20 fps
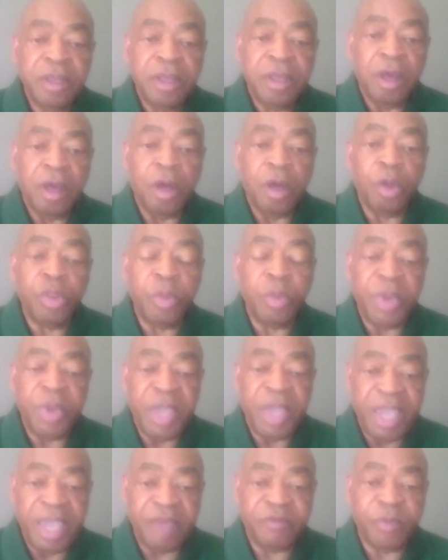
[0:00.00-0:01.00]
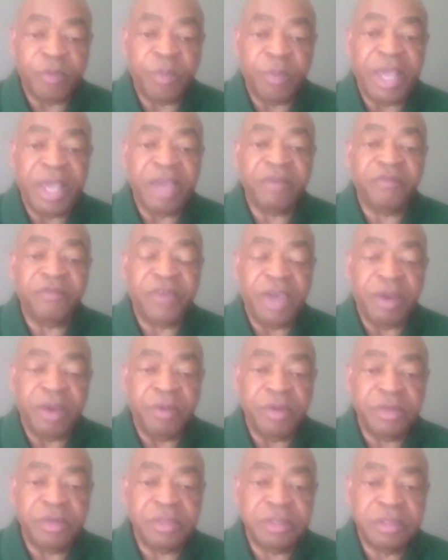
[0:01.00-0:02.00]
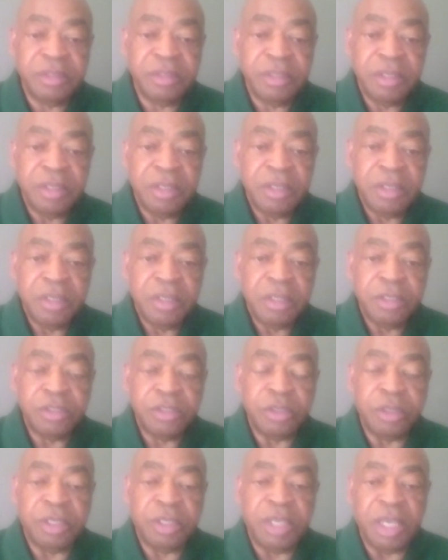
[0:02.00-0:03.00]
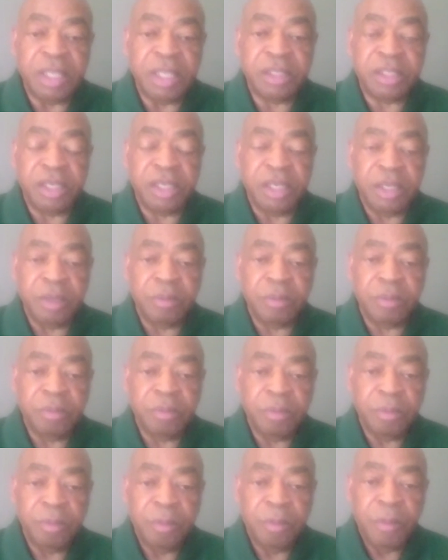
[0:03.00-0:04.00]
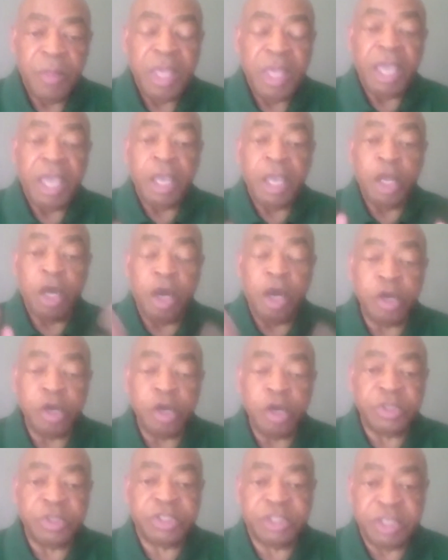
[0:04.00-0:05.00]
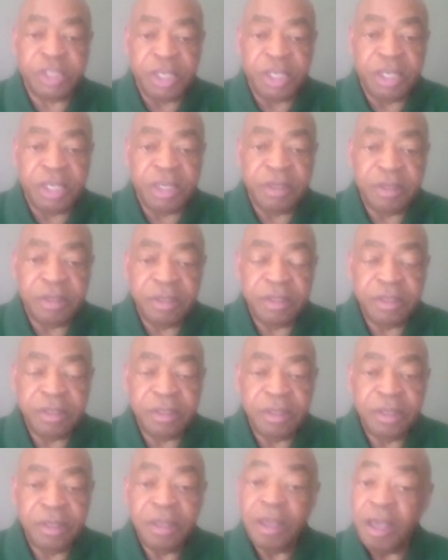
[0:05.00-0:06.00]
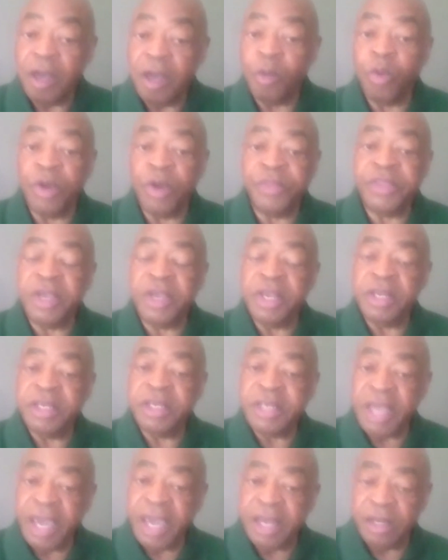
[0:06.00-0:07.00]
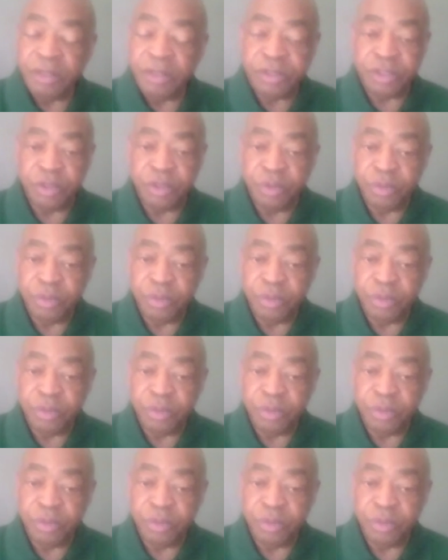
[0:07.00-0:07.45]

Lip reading: on the behalf of Black veterans to get them 100% of what they're entitled to.